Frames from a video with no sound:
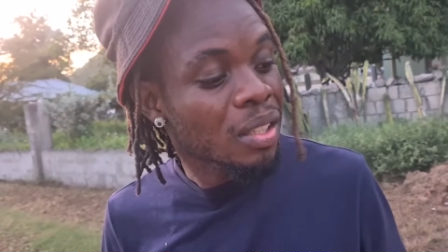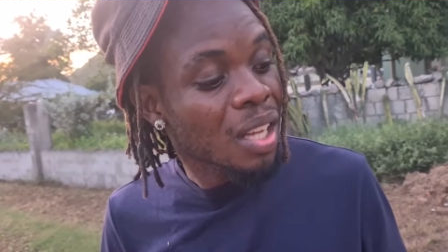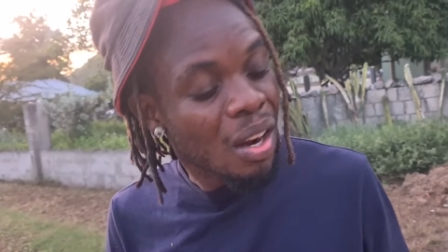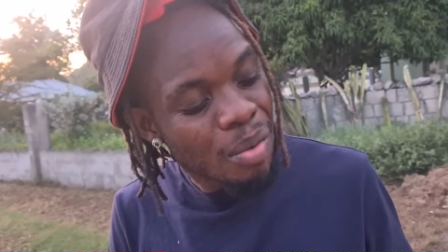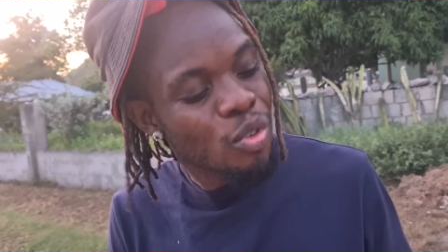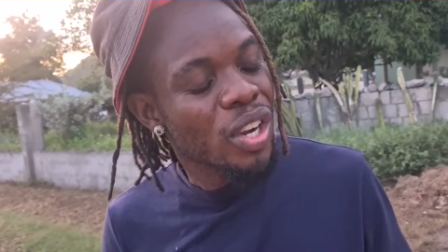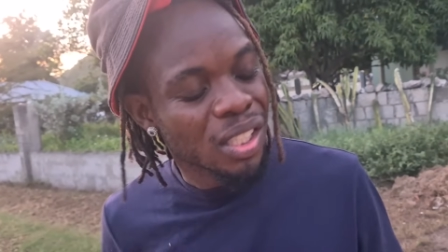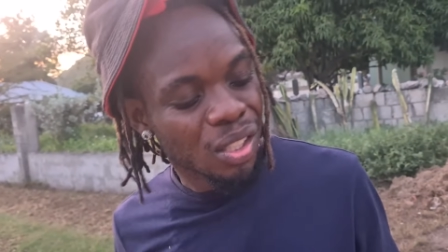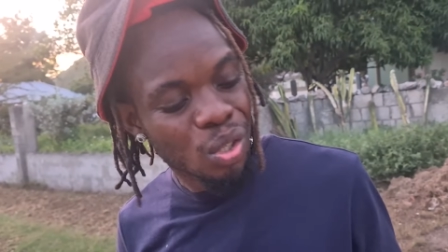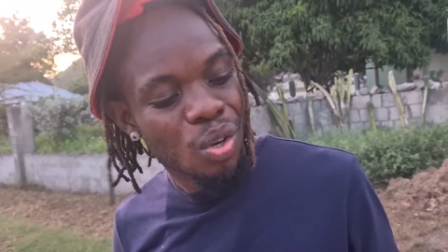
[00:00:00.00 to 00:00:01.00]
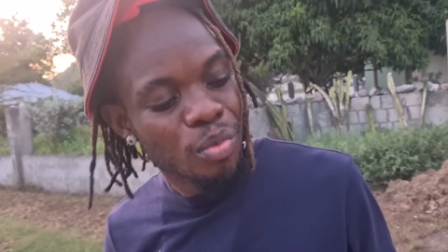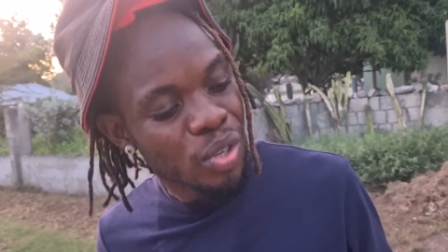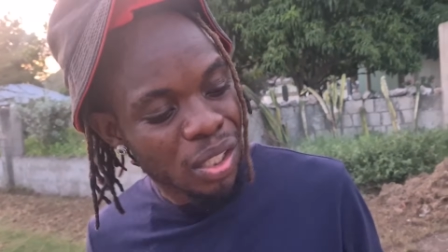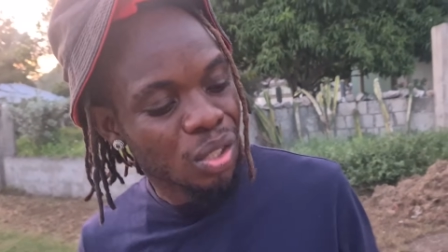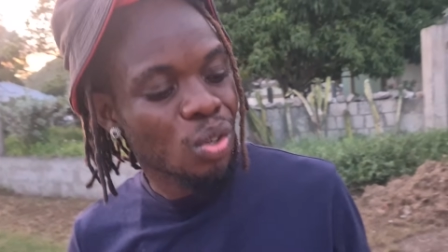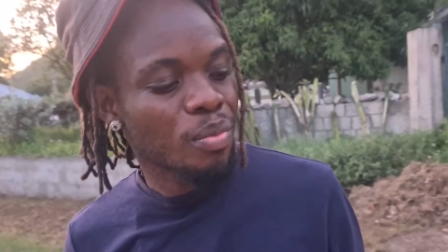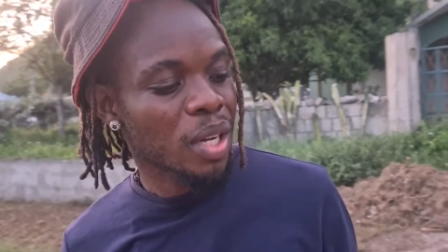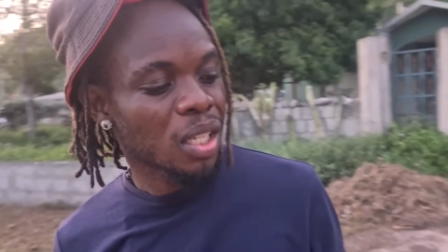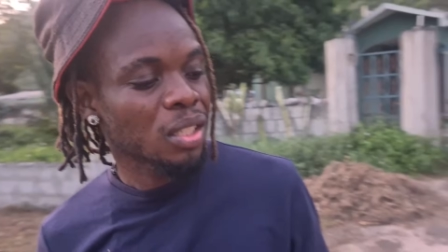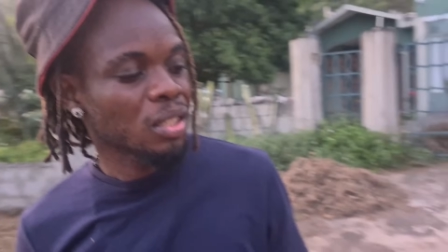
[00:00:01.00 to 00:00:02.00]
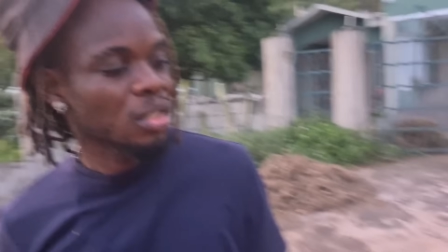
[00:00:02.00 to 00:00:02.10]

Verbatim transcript: Tara, I rent it out, I rent it out, man.